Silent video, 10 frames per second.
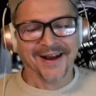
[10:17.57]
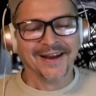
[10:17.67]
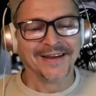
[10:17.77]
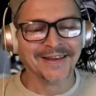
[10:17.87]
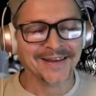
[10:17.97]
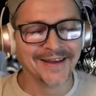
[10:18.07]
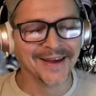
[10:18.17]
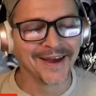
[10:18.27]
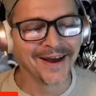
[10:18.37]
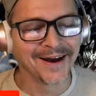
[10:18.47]

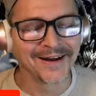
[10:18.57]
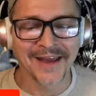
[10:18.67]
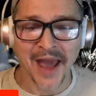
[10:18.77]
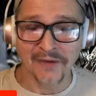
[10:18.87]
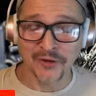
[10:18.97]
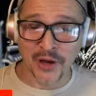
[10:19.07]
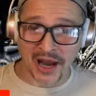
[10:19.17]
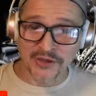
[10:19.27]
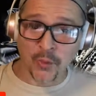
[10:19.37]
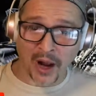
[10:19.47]
yeah, yeah. Hey, have you
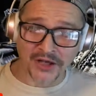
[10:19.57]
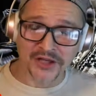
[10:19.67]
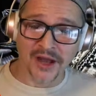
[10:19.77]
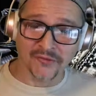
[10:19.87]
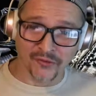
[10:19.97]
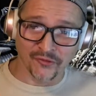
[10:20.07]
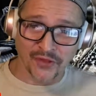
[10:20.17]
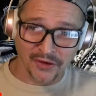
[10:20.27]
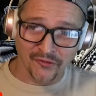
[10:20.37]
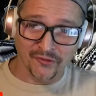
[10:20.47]
guys watched that
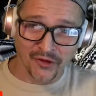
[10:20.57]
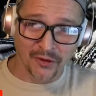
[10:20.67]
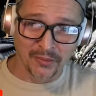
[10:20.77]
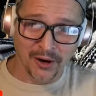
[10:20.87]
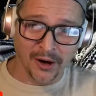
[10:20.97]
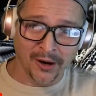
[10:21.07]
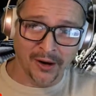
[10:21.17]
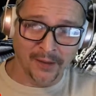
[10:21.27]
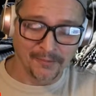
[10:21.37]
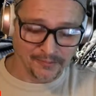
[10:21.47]
that film?
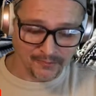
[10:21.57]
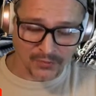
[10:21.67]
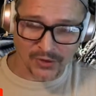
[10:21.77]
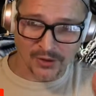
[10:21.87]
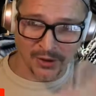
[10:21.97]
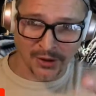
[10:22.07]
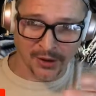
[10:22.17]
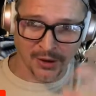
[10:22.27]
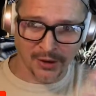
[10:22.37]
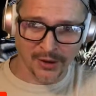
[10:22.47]
Um, uh, uh,
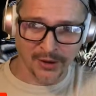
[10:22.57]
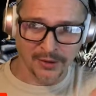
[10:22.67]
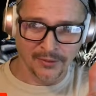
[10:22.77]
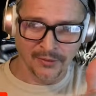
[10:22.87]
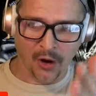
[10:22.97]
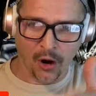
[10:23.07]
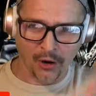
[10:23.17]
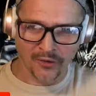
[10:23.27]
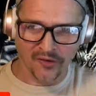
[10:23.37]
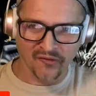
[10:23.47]
uh, the harder
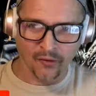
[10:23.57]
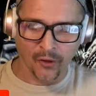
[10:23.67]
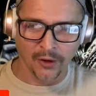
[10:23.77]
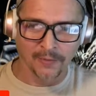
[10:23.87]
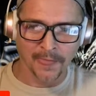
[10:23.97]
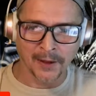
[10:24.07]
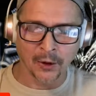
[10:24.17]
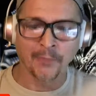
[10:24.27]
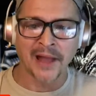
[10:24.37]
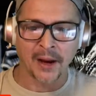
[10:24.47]
they fall. You know,
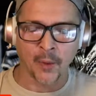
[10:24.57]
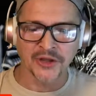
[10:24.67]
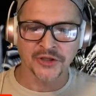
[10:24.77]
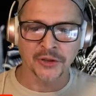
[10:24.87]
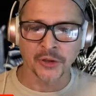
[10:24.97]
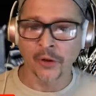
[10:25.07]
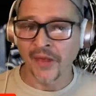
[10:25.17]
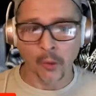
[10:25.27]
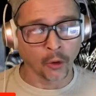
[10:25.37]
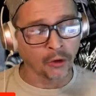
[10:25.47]
Black Western. You know, there
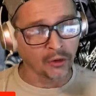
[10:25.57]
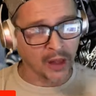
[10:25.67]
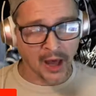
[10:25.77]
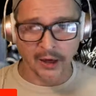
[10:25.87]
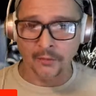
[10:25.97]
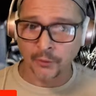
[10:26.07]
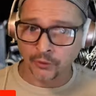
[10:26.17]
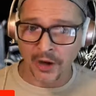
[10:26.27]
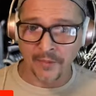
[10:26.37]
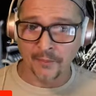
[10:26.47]
were a lot of
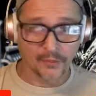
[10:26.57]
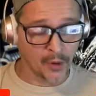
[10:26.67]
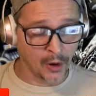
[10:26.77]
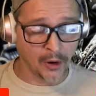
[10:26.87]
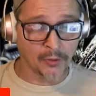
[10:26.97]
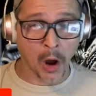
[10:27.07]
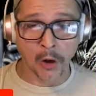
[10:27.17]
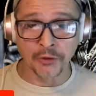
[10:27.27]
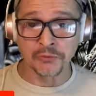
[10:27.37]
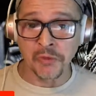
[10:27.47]
great, uh, uh
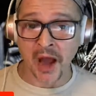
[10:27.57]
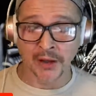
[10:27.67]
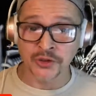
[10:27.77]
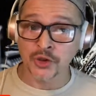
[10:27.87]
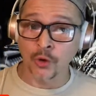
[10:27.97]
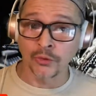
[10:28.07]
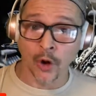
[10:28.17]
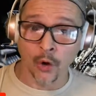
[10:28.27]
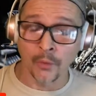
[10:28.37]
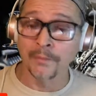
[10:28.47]
not so
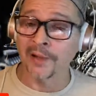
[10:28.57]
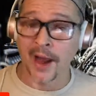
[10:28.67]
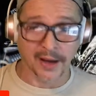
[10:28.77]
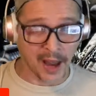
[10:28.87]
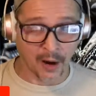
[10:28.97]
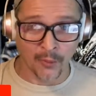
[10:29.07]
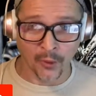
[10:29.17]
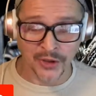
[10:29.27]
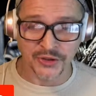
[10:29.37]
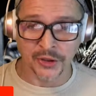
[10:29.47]
known black
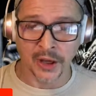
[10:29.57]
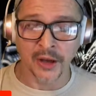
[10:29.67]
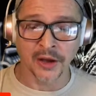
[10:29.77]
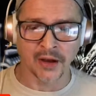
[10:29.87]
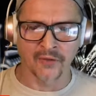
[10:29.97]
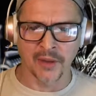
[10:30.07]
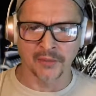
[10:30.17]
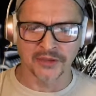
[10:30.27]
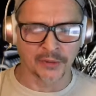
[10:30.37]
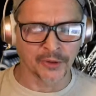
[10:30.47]
cowboys. Okay, you got to remember
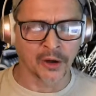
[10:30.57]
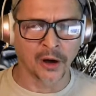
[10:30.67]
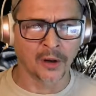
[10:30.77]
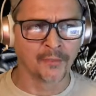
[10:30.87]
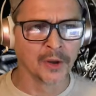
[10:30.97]
something. Um,